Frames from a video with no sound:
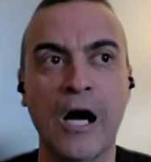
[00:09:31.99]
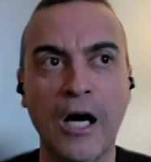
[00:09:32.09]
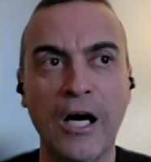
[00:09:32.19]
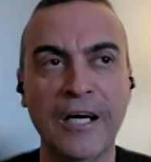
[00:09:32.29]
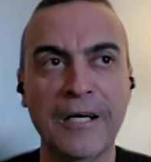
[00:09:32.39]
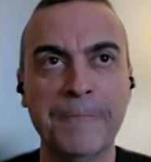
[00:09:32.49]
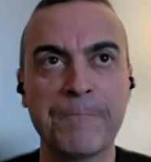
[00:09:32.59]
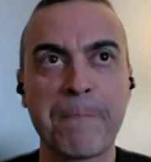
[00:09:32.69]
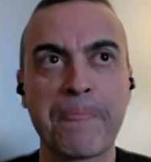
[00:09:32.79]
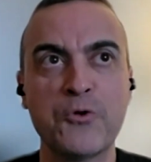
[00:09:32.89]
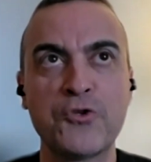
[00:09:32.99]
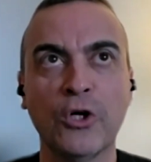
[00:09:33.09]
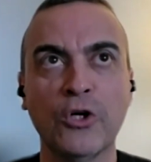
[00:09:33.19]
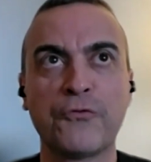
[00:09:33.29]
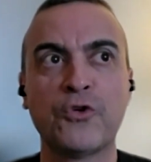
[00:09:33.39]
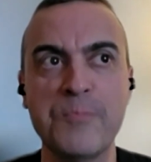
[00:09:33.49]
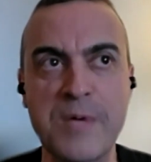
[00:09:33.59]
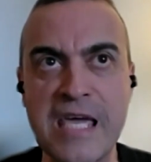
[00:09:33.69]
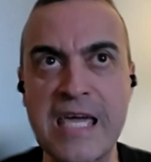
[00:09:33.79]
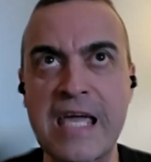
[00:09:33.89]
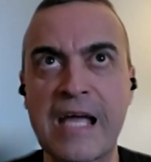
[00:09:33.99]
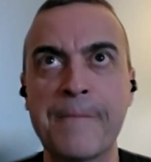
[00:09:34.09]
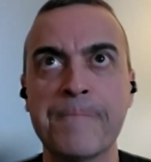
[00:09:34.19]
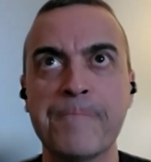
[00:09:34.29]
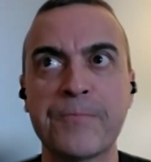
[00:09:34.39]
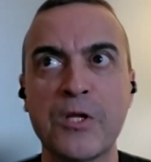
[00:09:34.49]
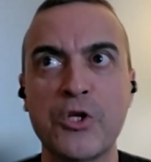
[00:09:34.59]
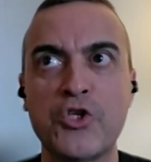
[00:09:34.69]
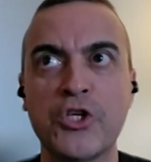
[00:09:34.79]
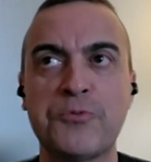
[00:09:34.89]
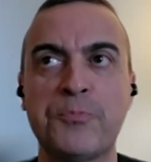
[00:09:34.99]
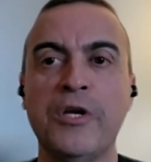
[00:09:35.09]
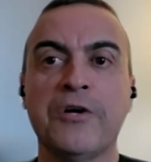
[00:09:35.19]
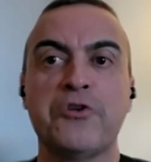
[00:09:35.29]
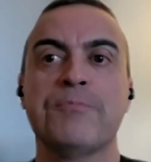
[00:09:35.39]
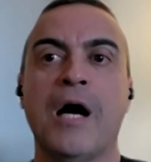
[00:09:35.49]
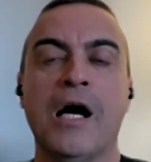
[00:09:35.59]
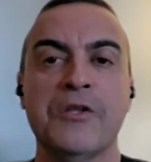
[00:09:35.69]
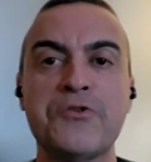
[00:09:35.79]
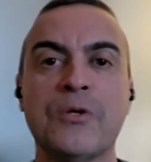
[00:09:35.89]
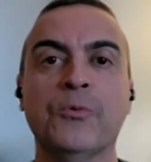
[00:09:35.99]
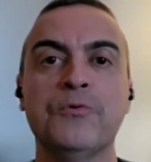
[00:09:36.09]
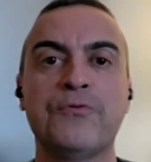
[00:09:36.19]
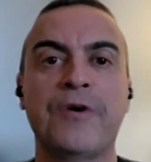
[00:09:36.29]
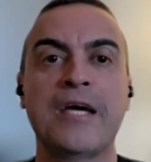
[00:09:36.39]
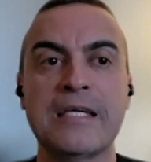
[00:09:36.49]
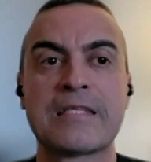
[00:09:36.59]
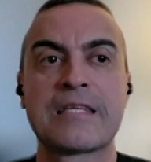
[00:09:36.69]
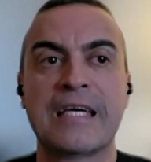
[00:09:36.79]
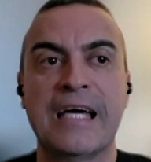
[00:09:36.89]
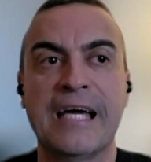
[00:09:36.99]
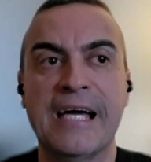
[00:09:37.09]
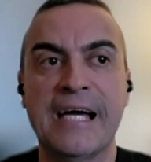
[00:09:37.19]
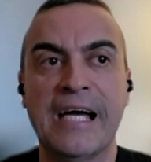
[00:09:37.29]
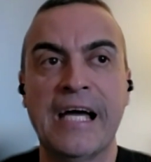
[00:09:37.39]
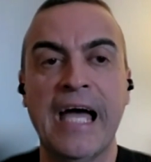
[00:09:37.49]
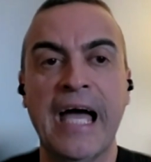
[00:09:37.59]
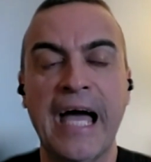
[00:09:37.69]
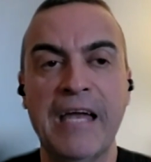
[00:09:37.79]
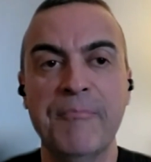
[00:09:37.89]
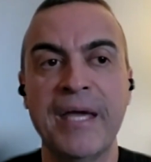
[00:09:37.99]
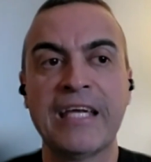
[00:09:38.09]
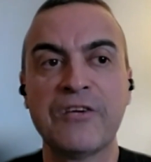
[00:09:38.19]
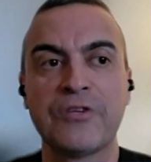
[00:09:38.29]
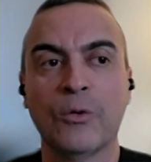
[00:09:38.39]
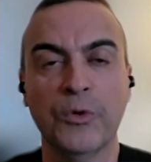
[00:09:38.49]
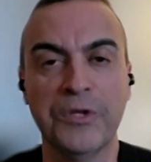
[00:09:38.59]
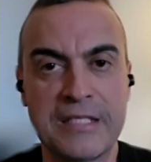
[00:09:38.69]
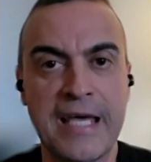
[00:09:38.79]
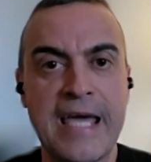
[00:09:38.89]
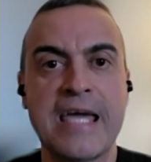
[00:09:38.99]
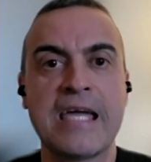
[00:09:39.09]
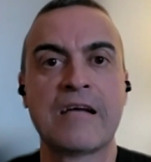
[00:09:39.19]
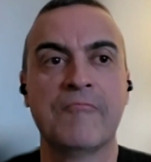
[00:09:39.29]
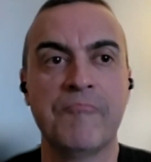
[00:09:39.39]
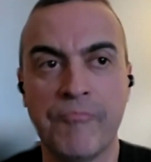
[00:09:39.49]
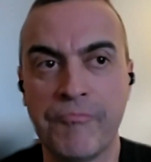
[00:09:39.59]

So to me, just putting a smile in someone's face and making someone's day,